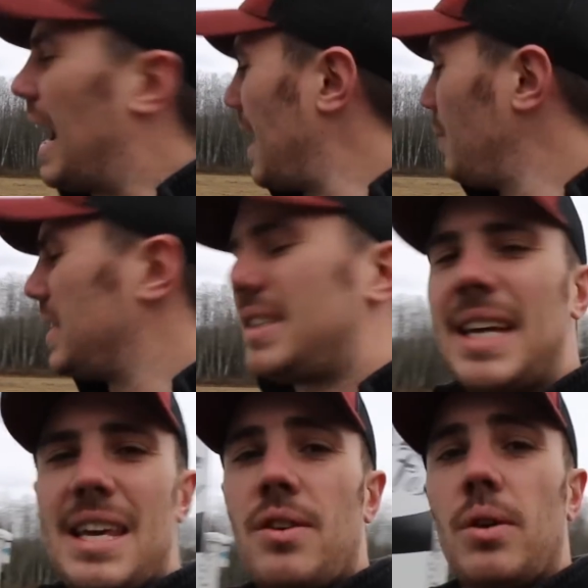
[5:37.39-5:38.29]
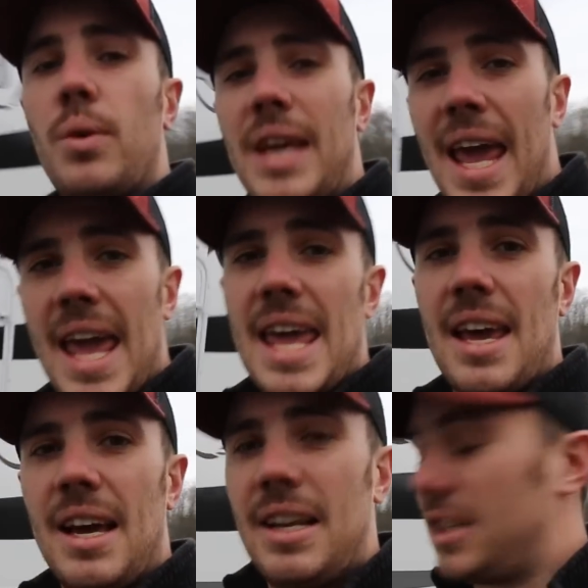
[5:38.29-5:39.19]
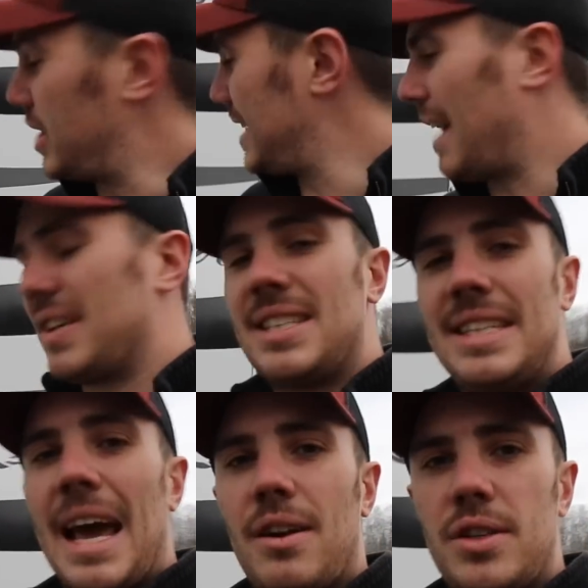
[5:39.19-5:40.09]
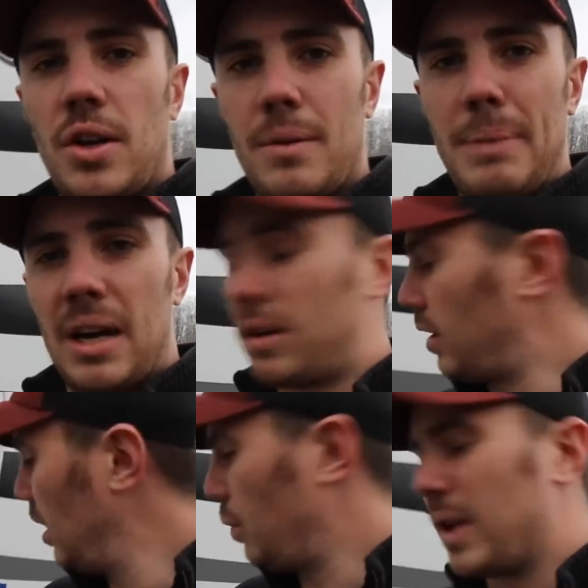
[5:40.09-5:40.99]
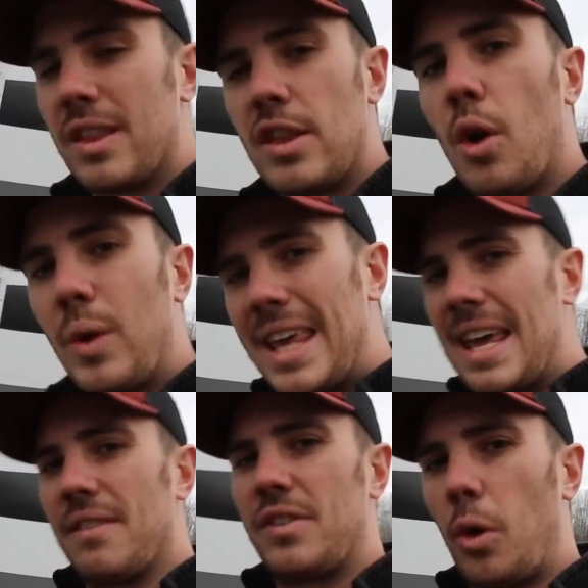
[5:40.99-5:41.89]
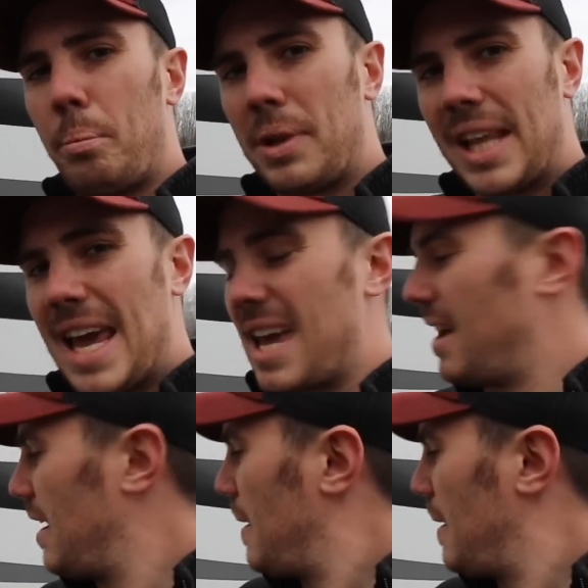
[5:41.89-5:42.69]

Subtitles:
I would say you're okay to just have a standard turnbuckle with no give, no play.